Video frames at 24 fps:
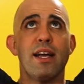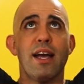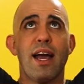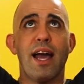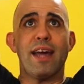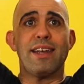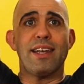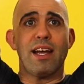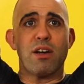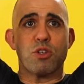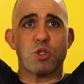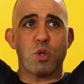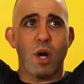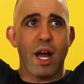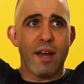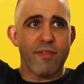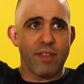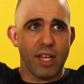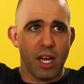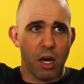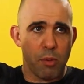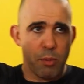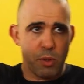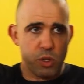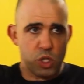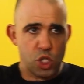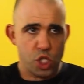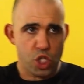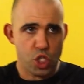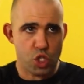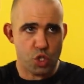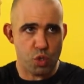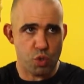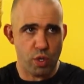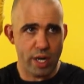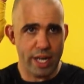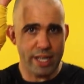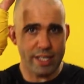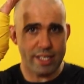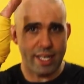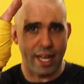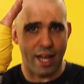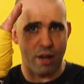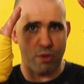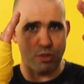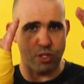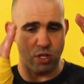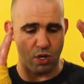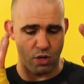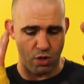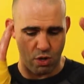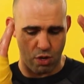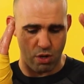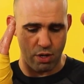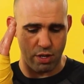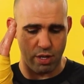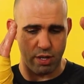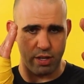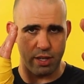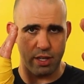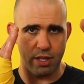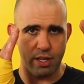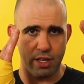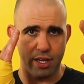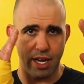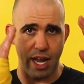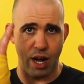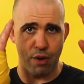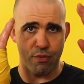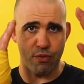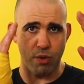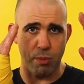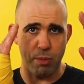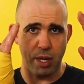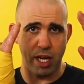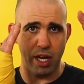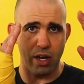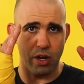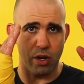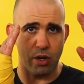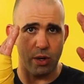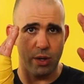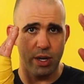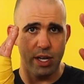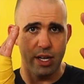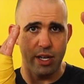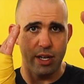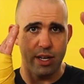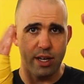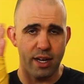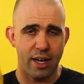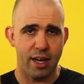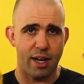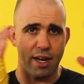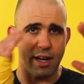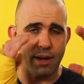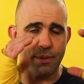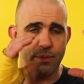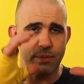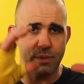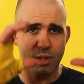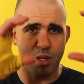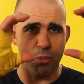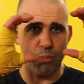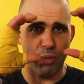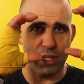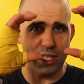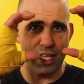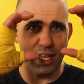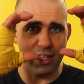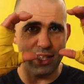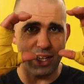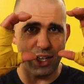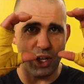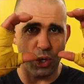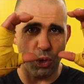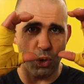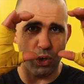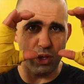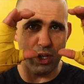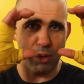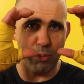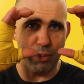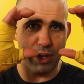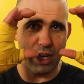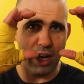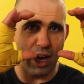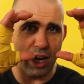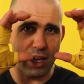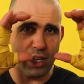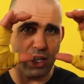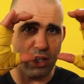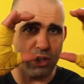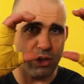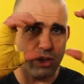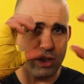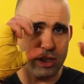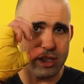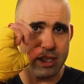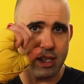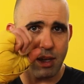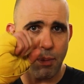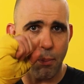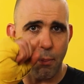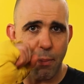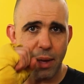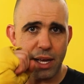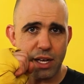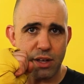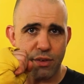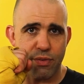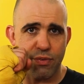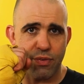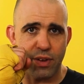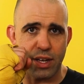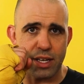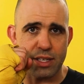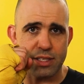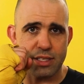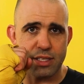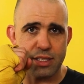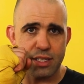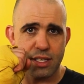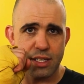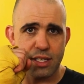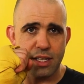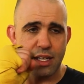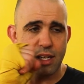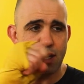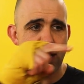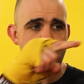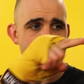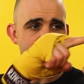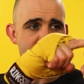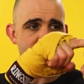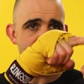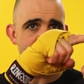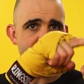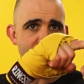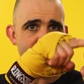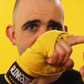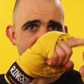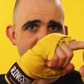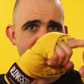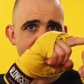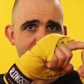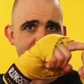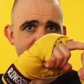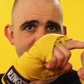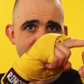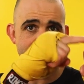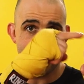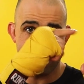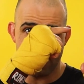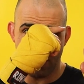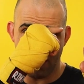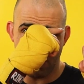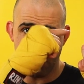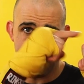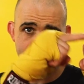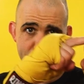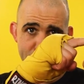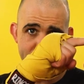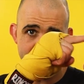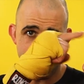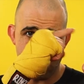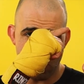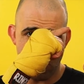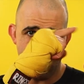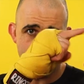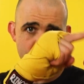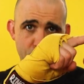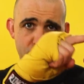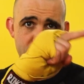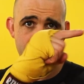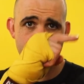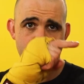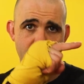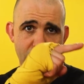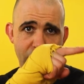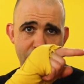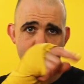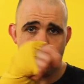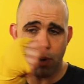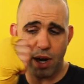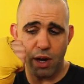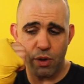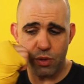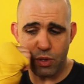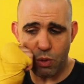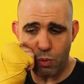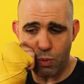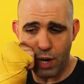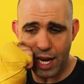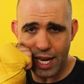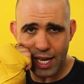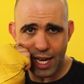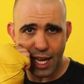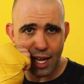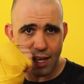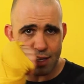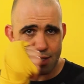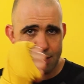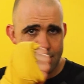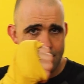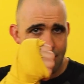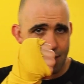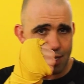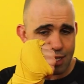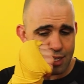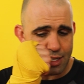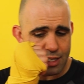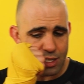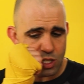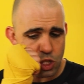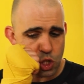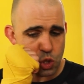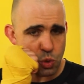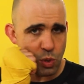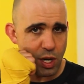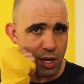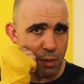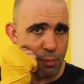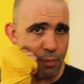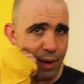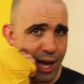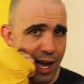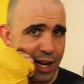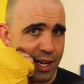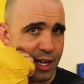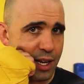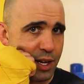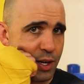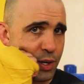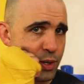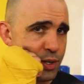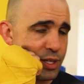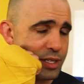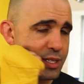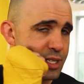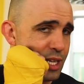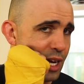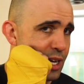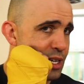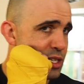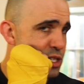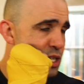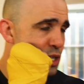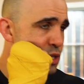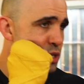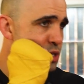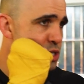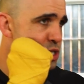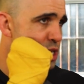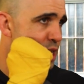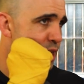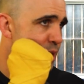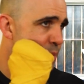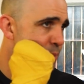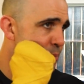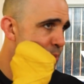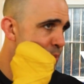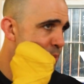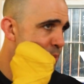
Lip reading: and now drive the elbow straight down to earth. Now from here, pretend like you're holding binoculars, make a fist. The left hand is gonna be measured up with your eyebrow. The right hand is gonna shrink back here, tight to your chin.